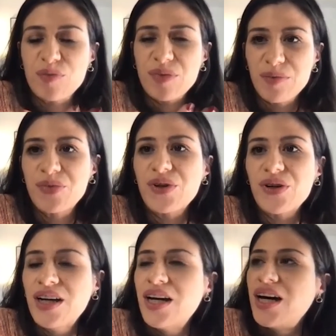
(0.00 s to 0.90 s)
other
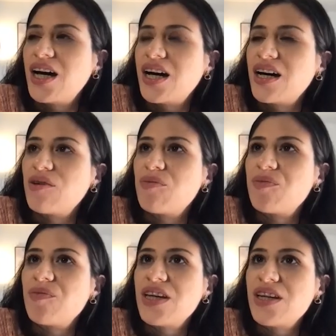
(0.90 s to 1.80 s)
people,
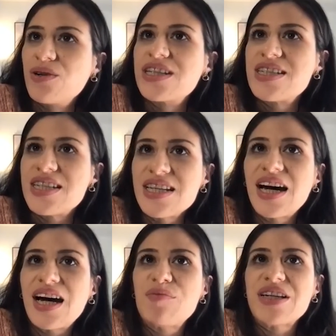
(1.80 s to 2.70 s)
could see
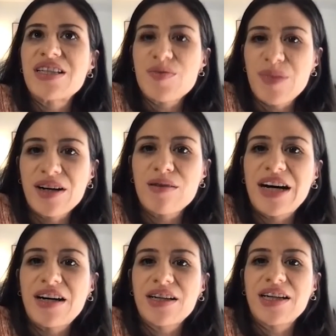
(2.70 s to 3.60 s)
that, be inspired
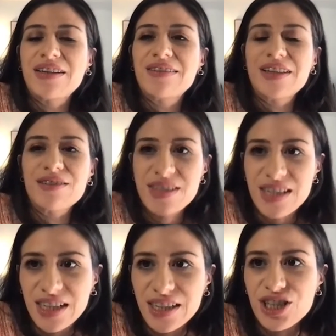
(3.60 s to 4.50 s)
about it,
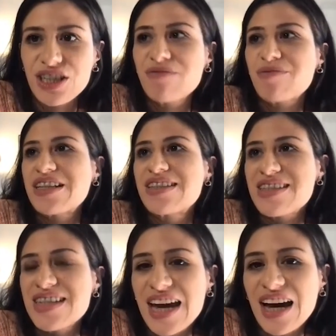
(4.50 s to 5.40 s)
see achievements,
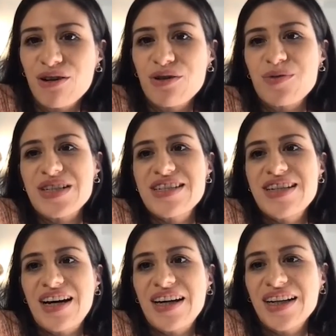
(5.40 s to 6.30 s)
see how it was
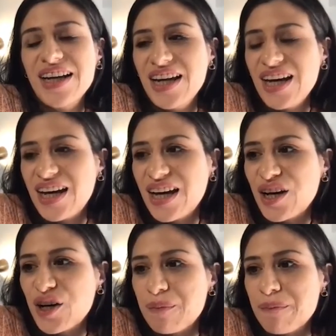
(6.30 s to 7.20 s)
done,
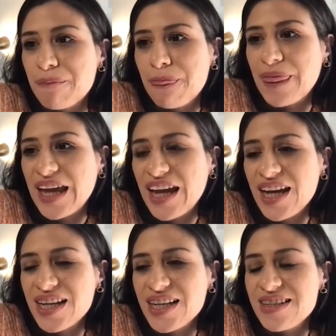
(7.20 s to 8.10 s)

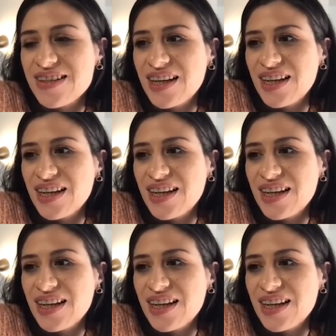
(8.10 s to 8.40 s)
and